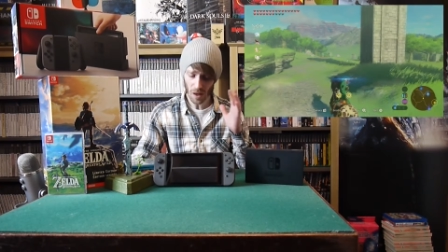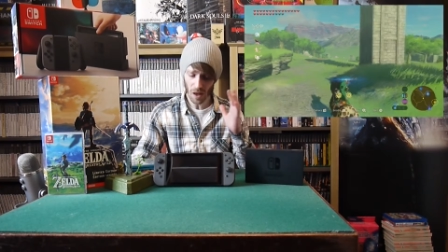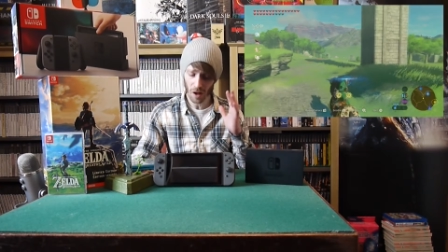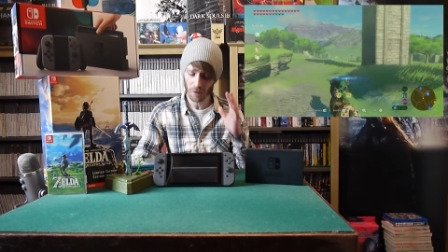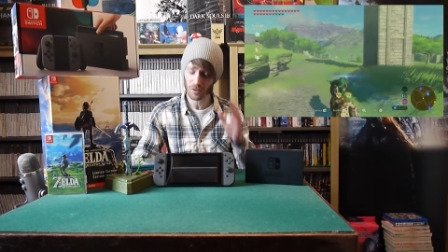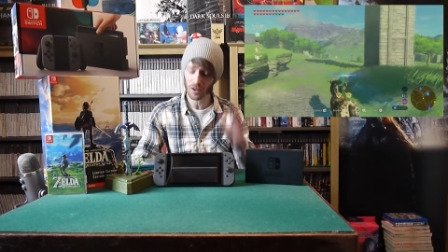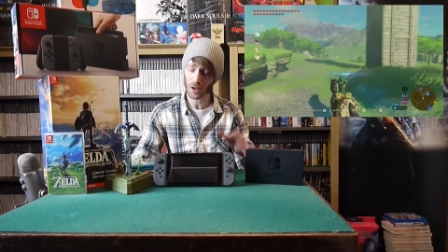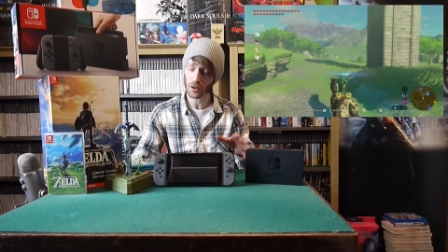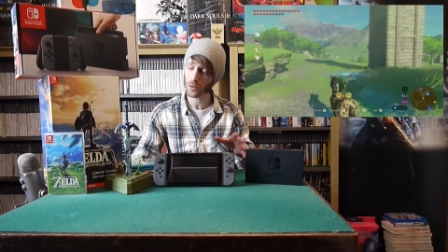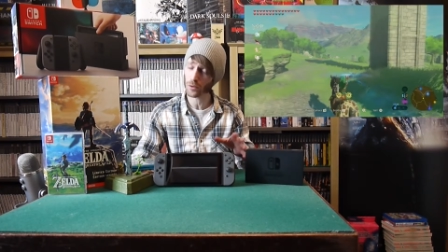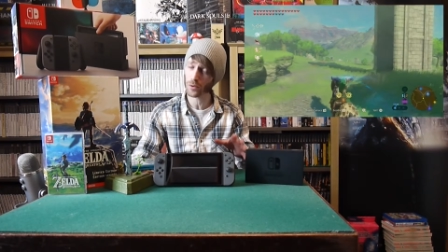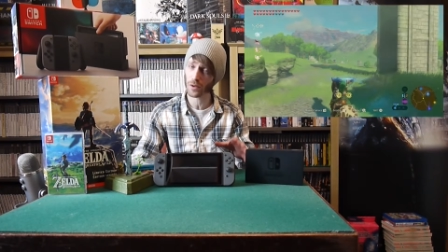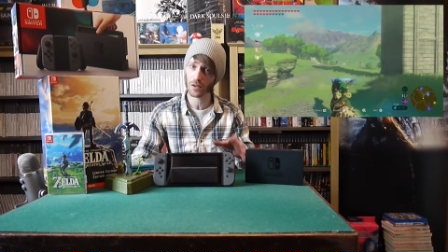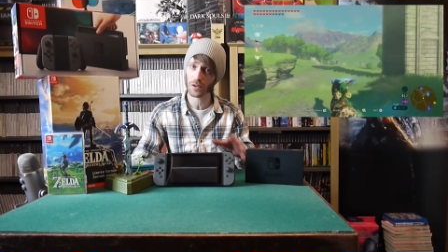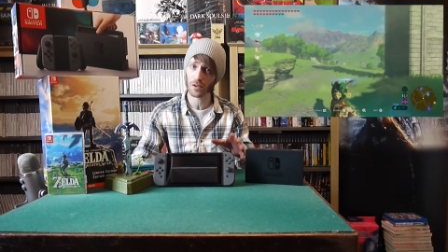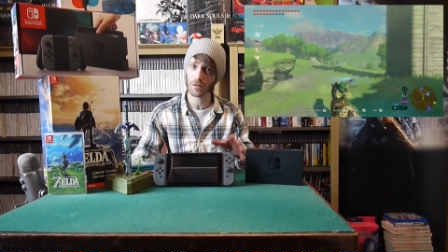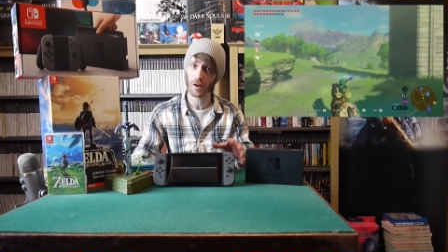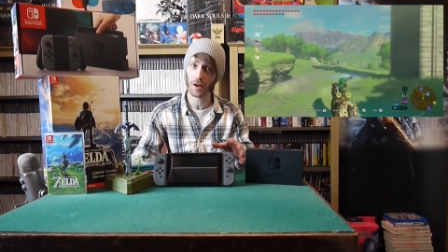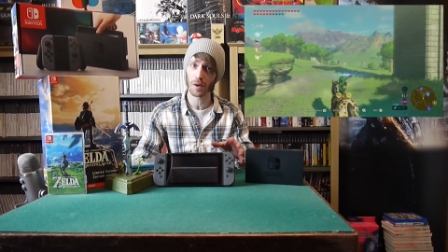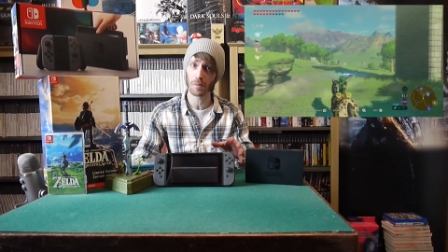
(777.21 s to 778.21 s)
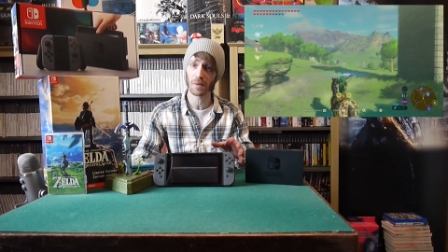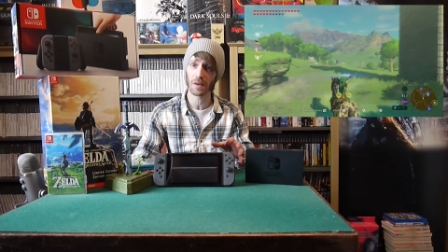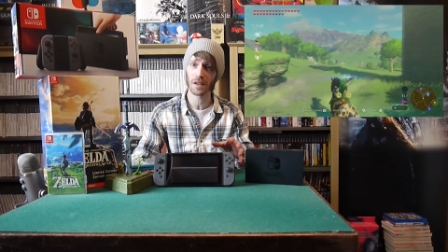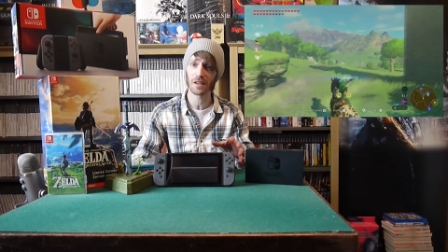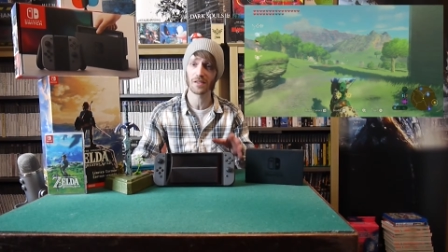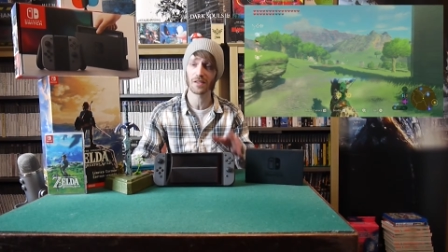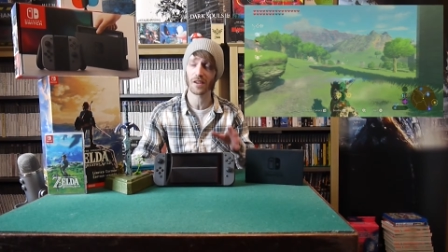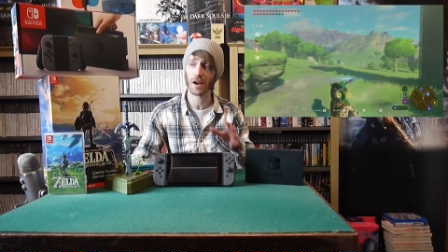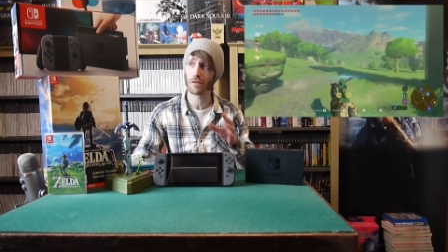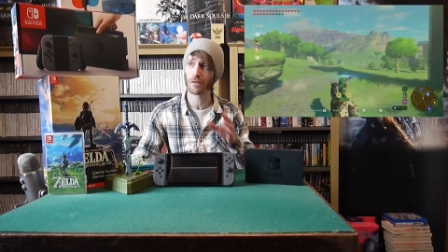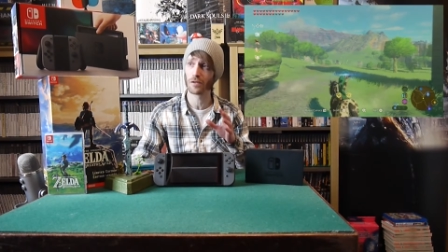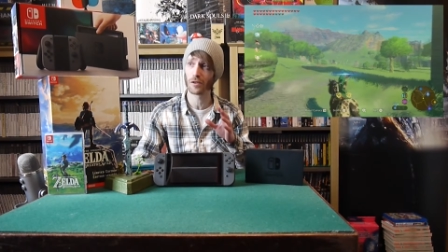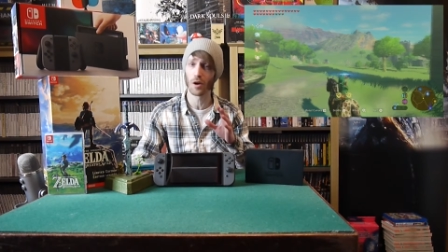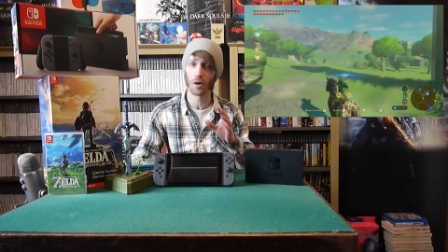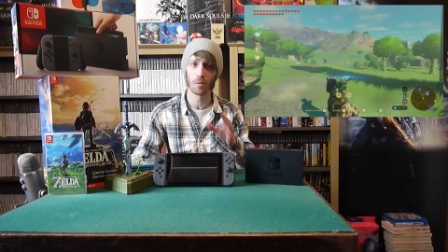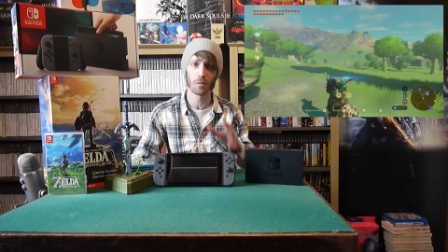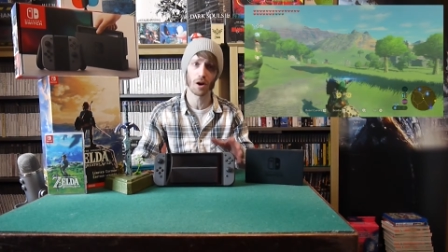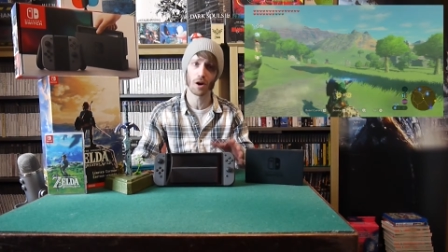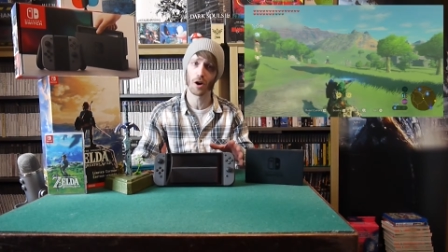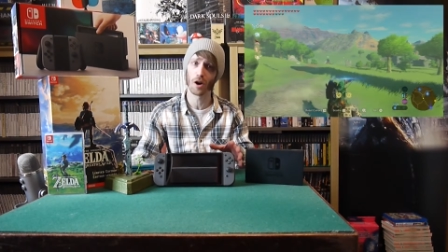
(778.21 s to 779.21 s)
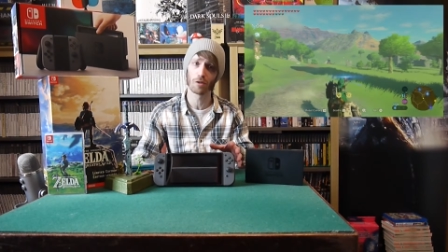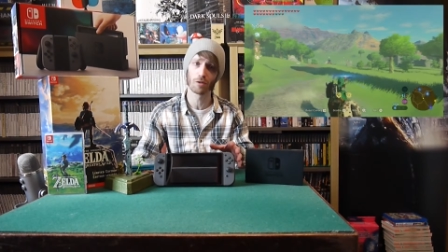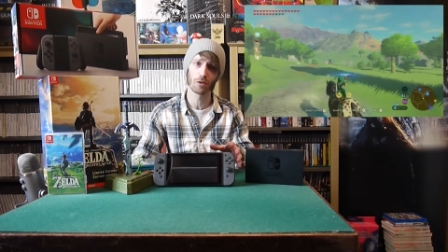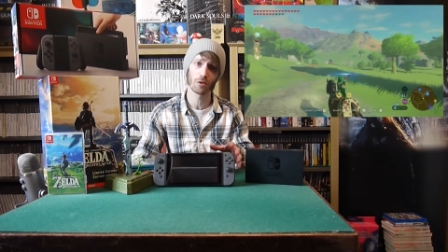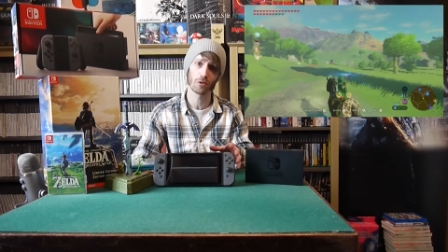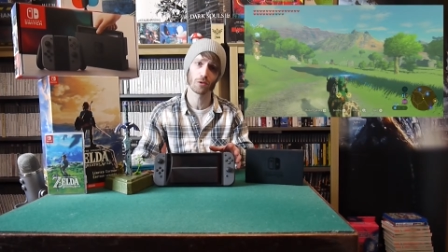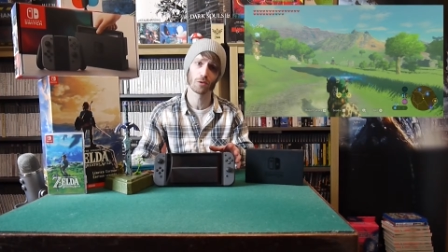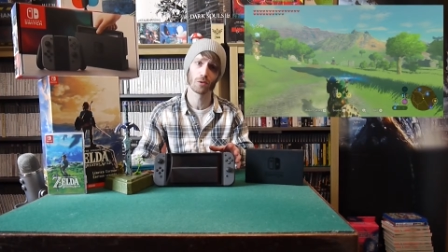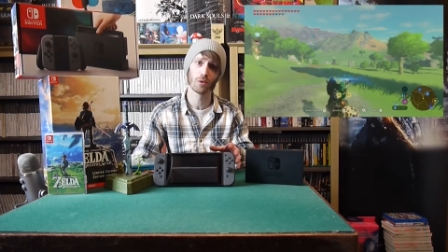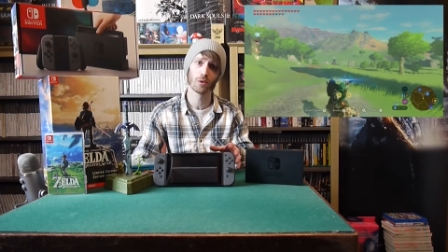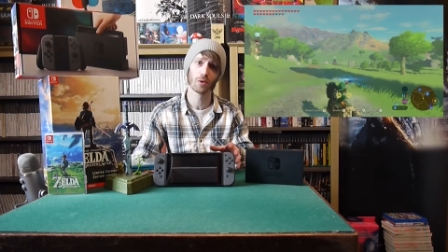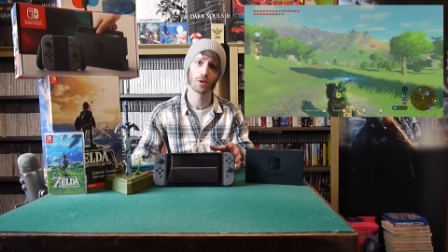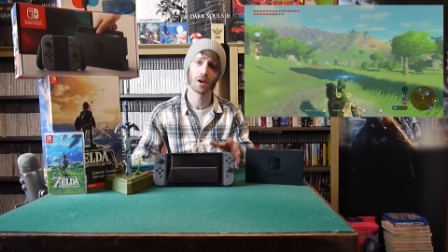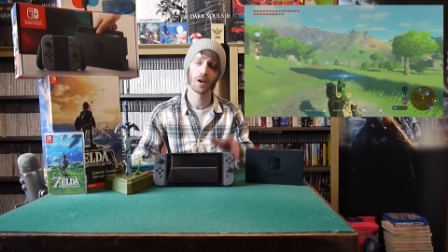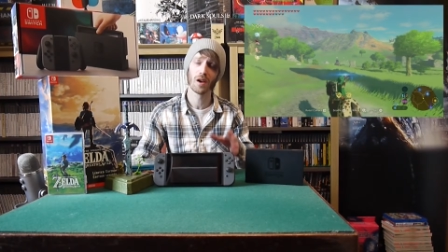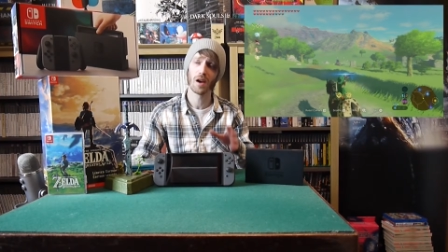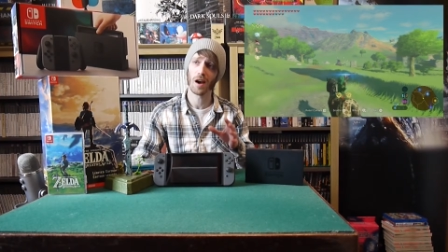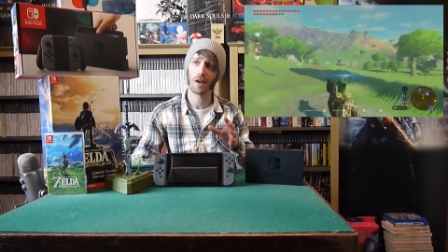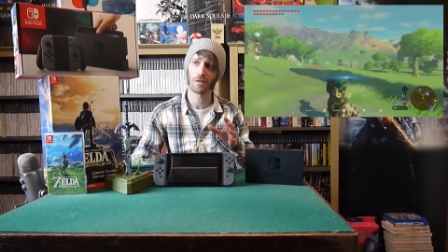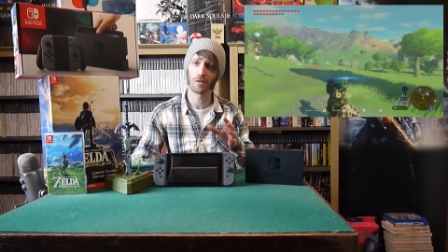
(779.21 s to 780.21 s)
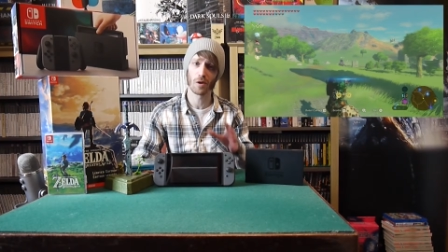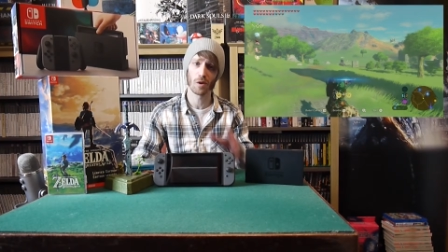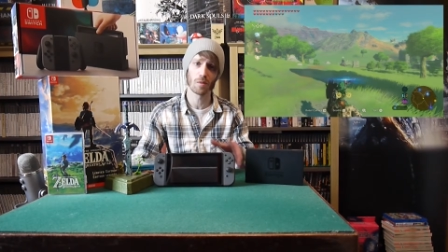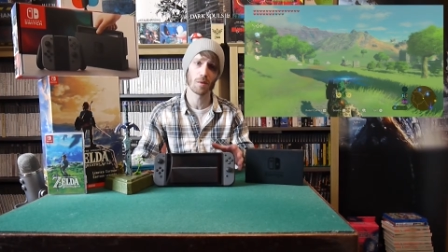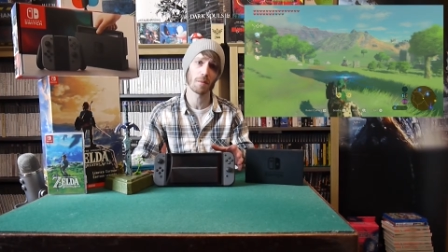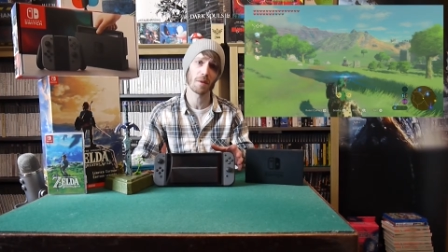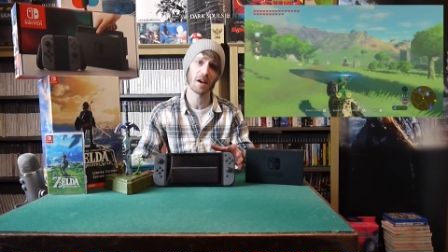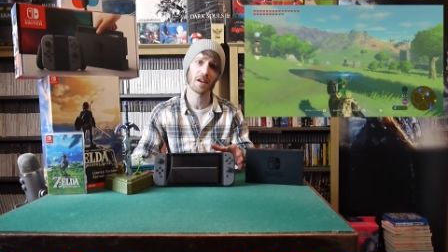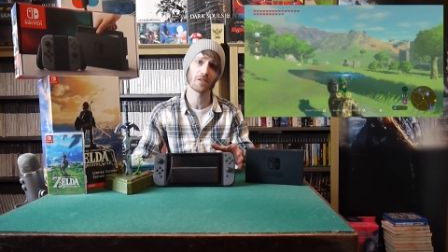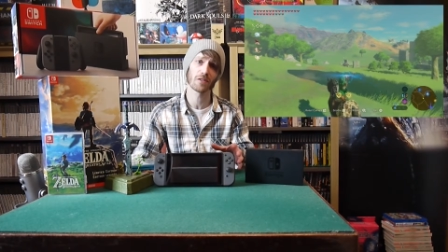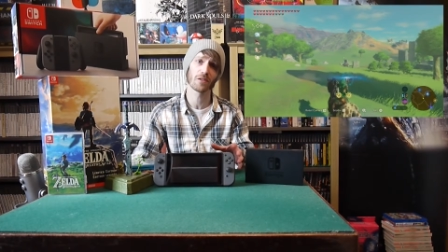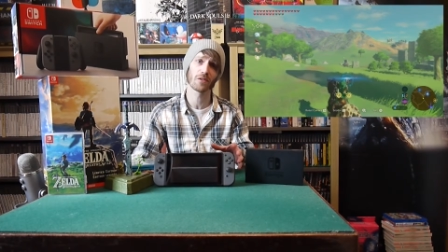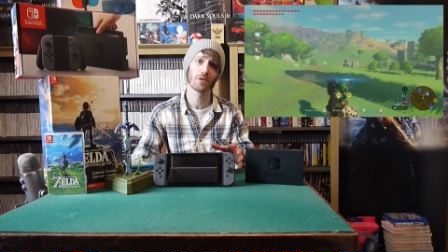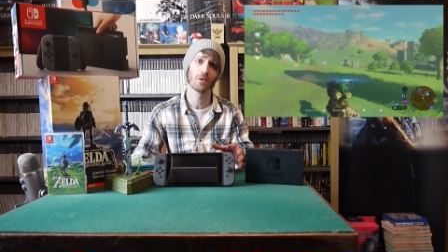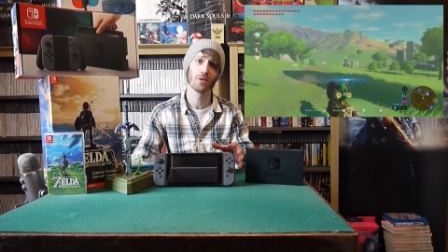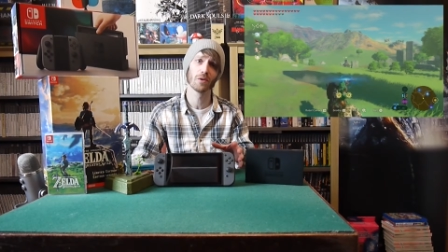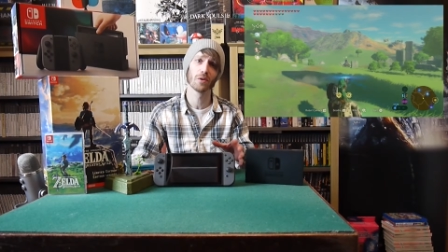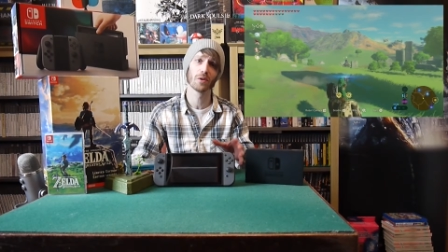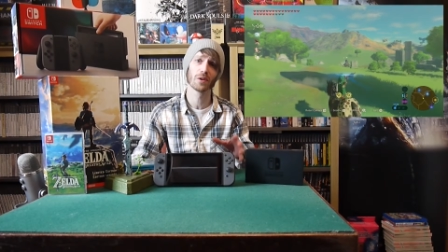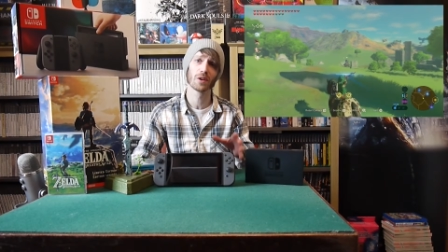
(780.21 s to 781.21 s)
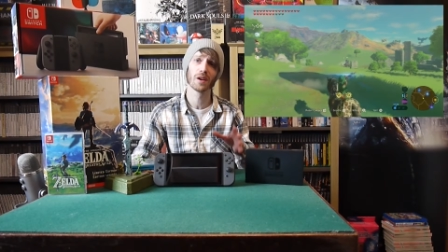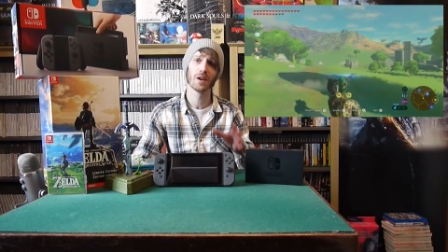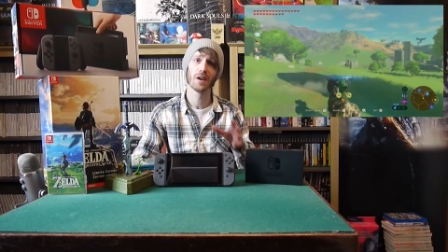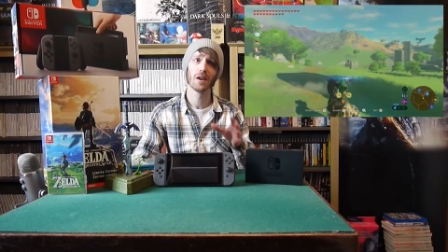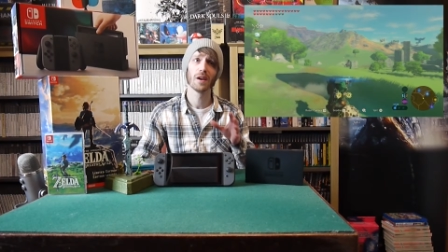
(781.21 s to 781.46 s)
I've done all the Divine Beasts, I've got my Hyrule Sword, I've got my Master Sword.